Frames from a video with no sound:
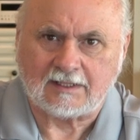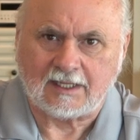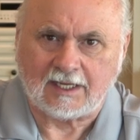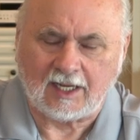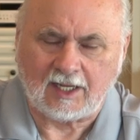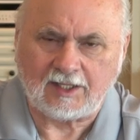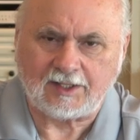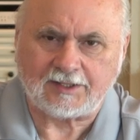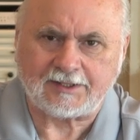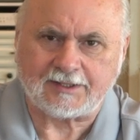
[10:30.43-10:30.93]

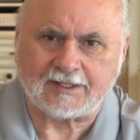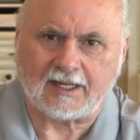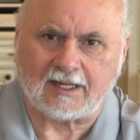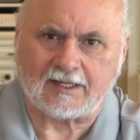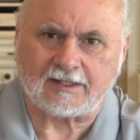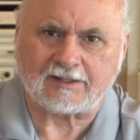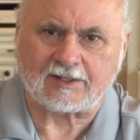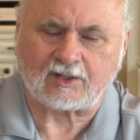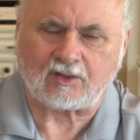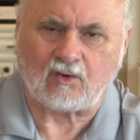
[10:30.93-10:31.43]
He
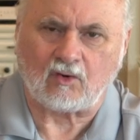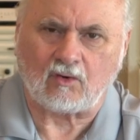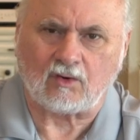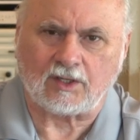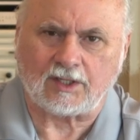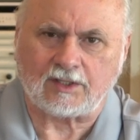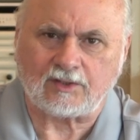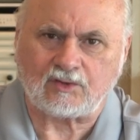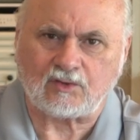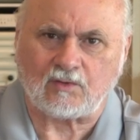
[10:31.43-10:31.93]
says,
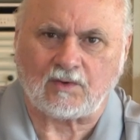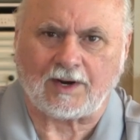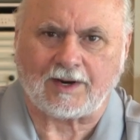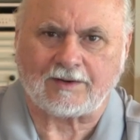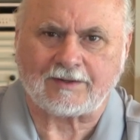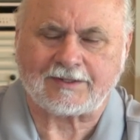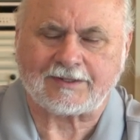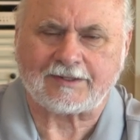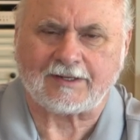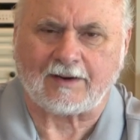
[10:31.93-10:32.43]
according to
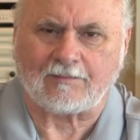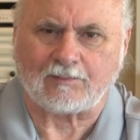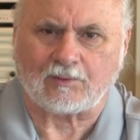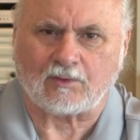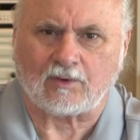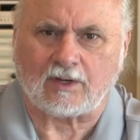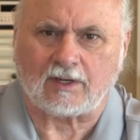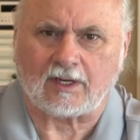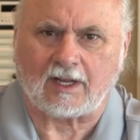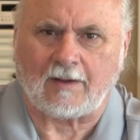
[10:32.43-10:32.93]
our
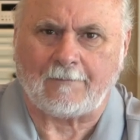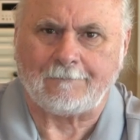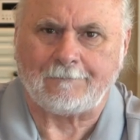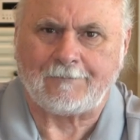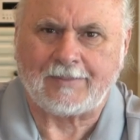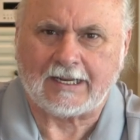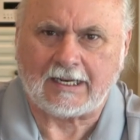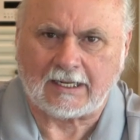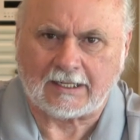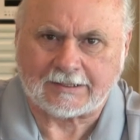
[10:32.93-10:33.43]
several
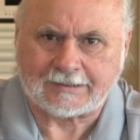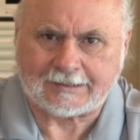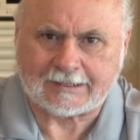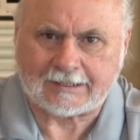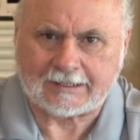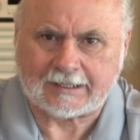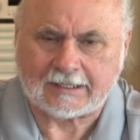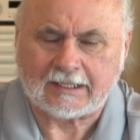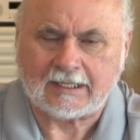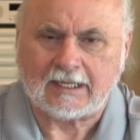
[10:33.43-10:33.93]

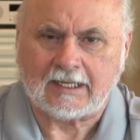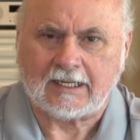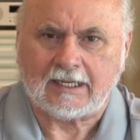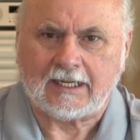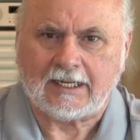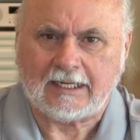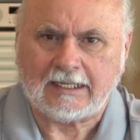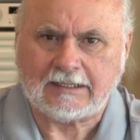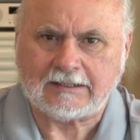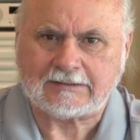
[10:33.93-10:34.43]
ability.
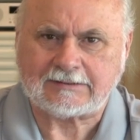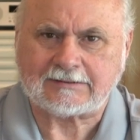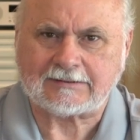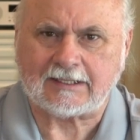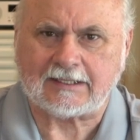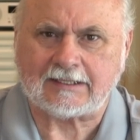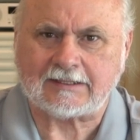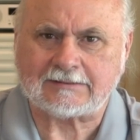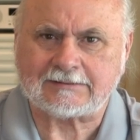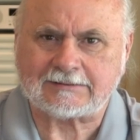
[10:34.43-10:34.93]
He
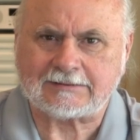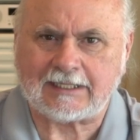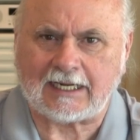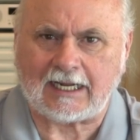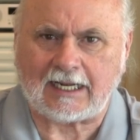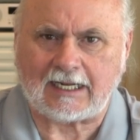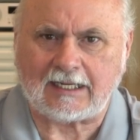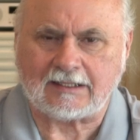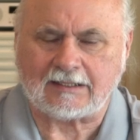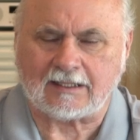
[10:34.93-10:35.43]
says,
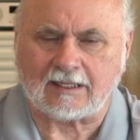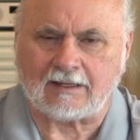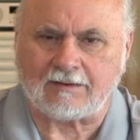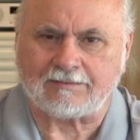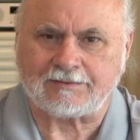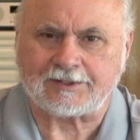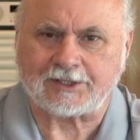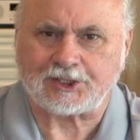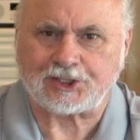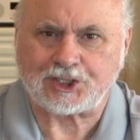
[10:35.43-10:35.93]
God
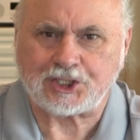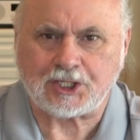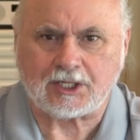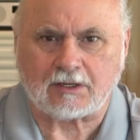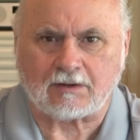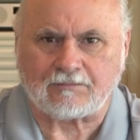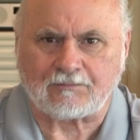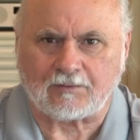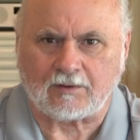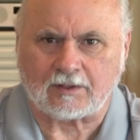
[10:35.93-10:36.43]
loves a
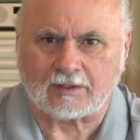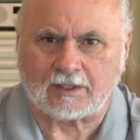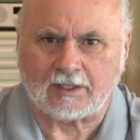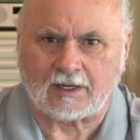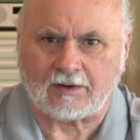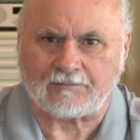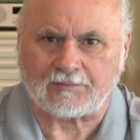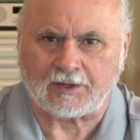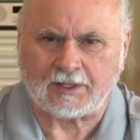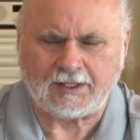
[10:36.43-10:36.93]
cheerful
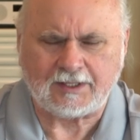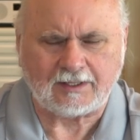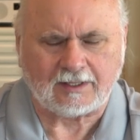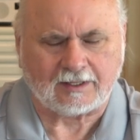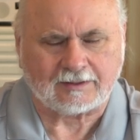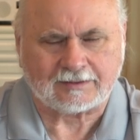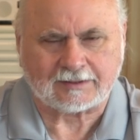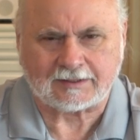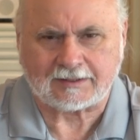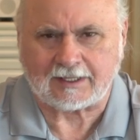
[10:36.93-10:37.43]
giver. He
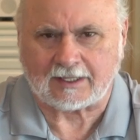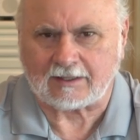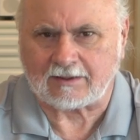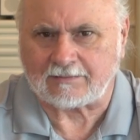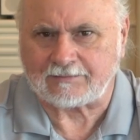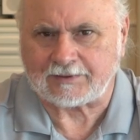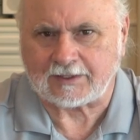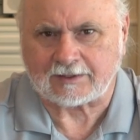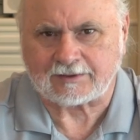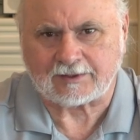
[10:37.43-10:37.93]
doesn't care
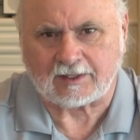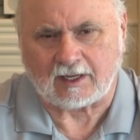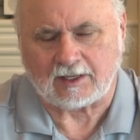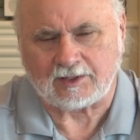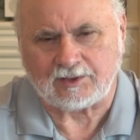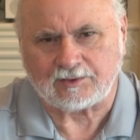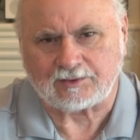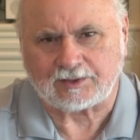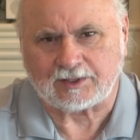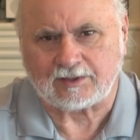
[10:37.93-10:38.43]
if that's all
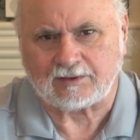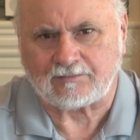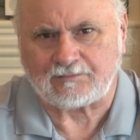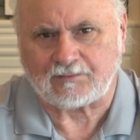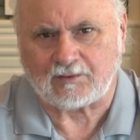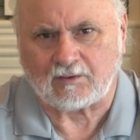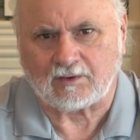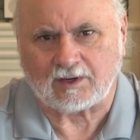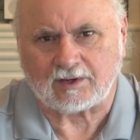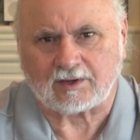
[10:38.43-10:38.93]
you can
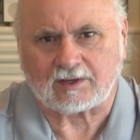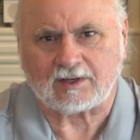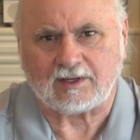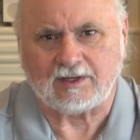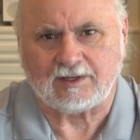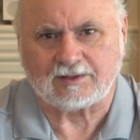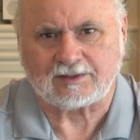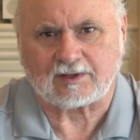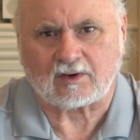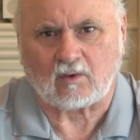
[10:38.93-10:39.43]
afford
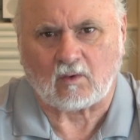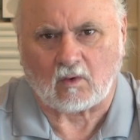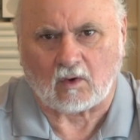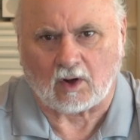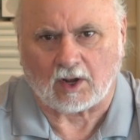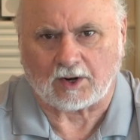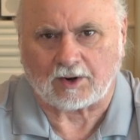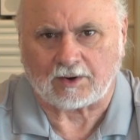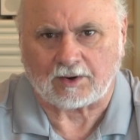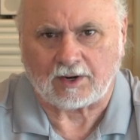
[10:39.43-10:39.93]
is a
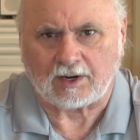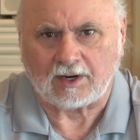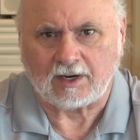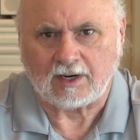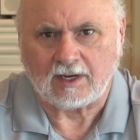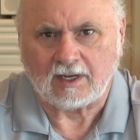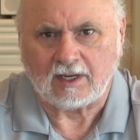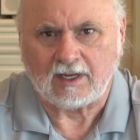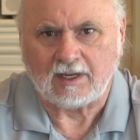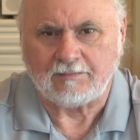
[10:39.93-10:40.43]
quarter.
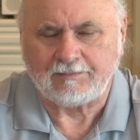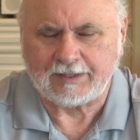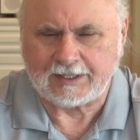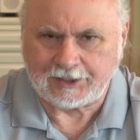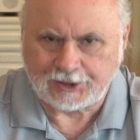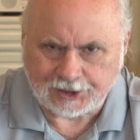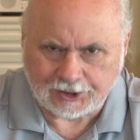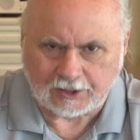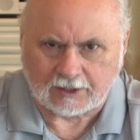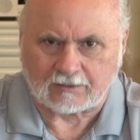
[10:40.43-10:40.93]
Be
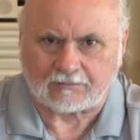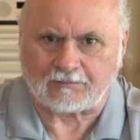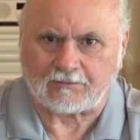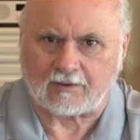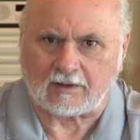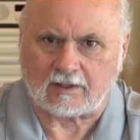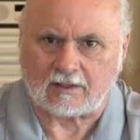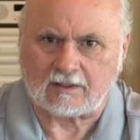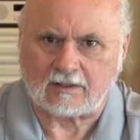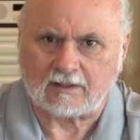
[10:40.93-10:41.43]

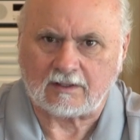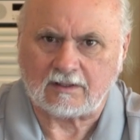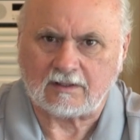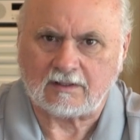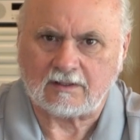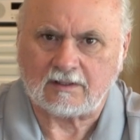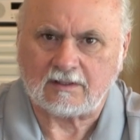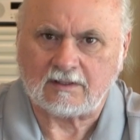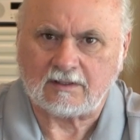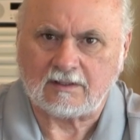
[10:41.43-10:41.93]
cheerful.
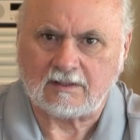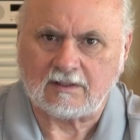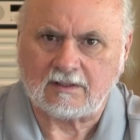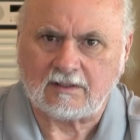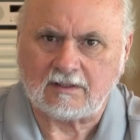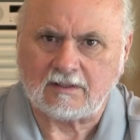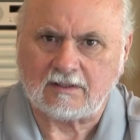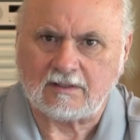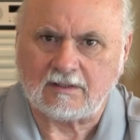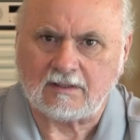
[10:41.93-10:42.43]

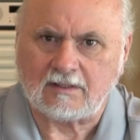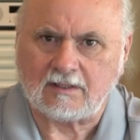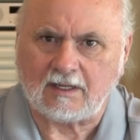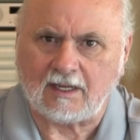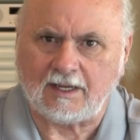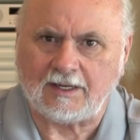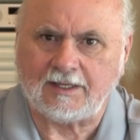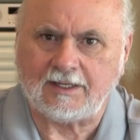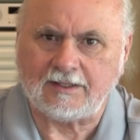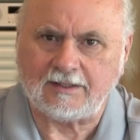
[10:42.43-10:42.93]

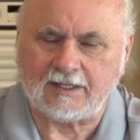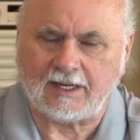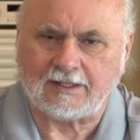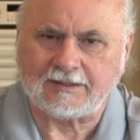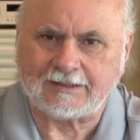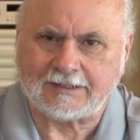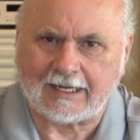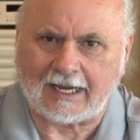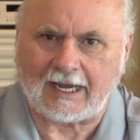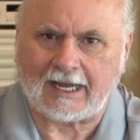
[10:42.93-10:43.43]

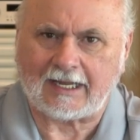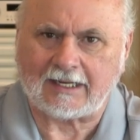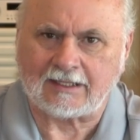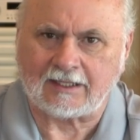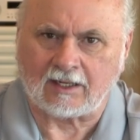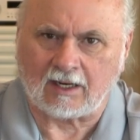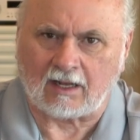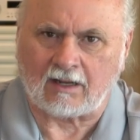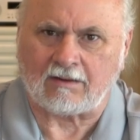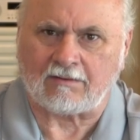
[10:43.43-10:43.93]
And God
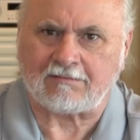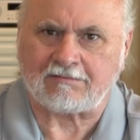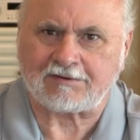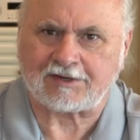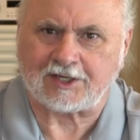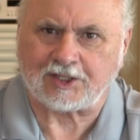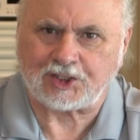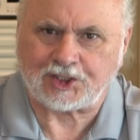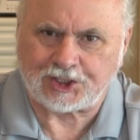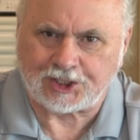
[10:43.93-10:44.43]
loves
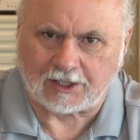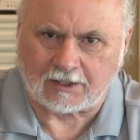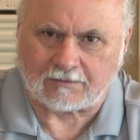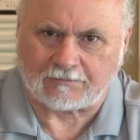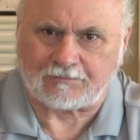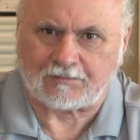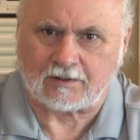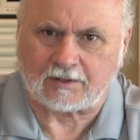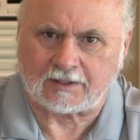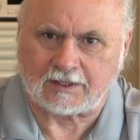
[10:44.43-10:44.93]
a
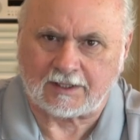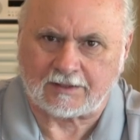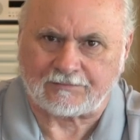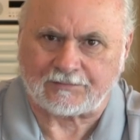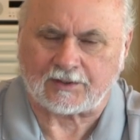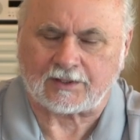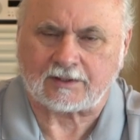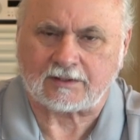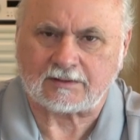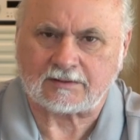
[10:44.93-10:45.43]
cheerful
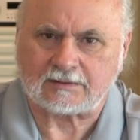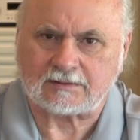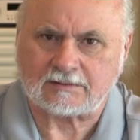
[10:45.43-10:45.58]
giver.